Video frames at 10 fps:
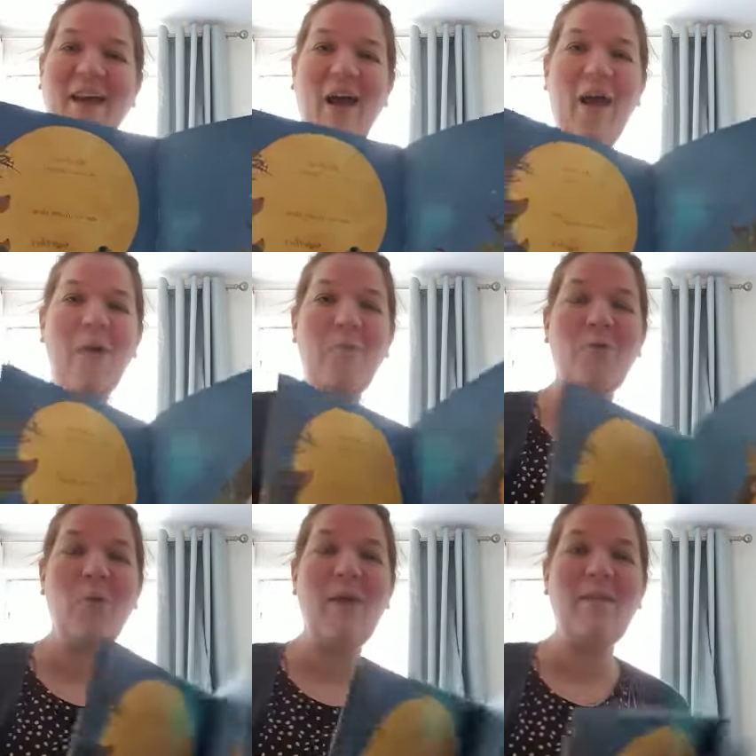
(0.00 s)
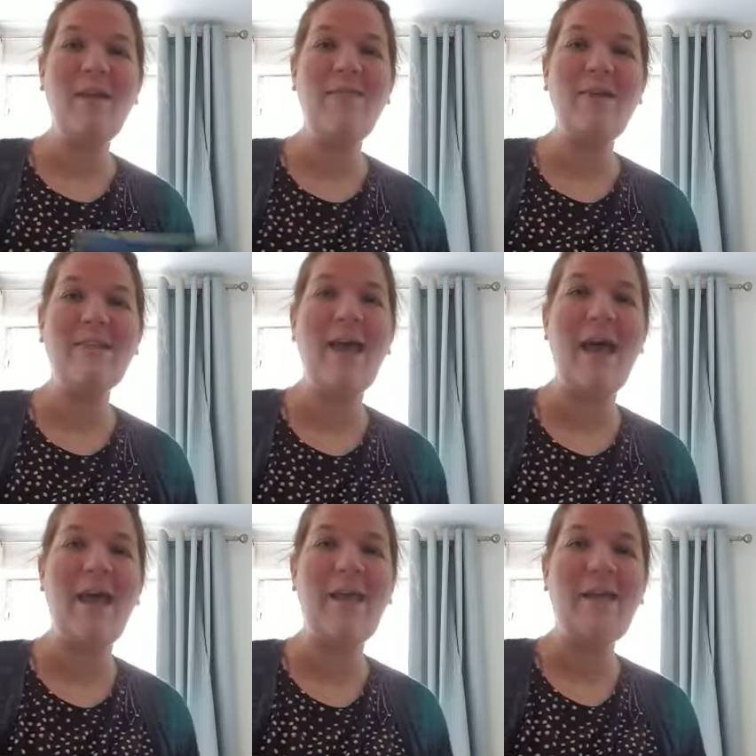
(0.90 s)
I hope you all have a lovely
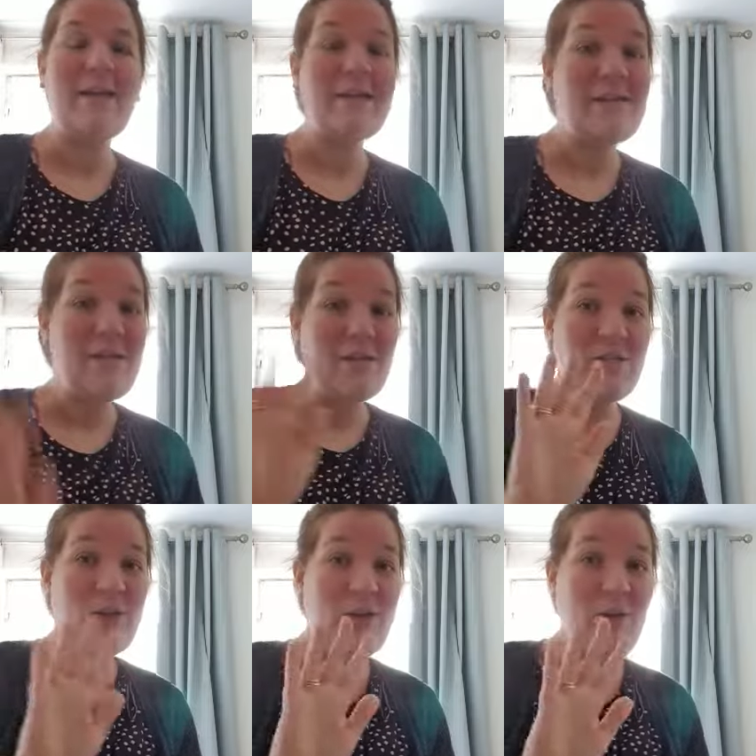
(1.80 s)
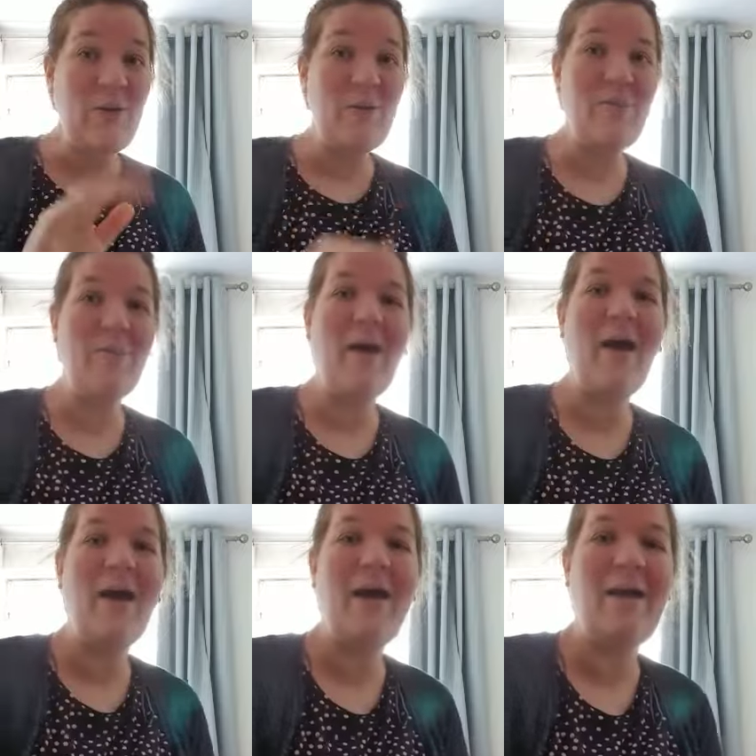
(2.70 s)
day. I'll see you soon.
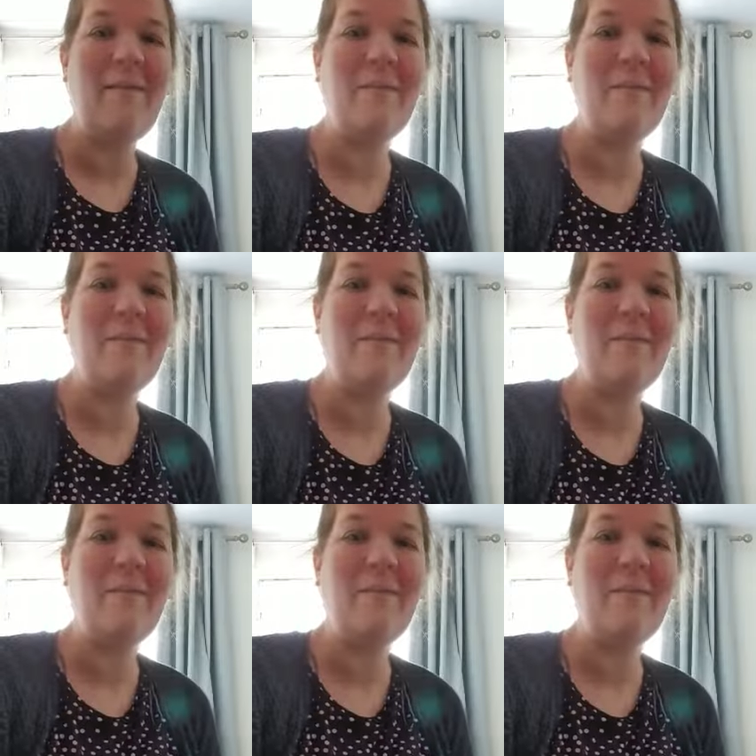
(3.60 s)
Bye.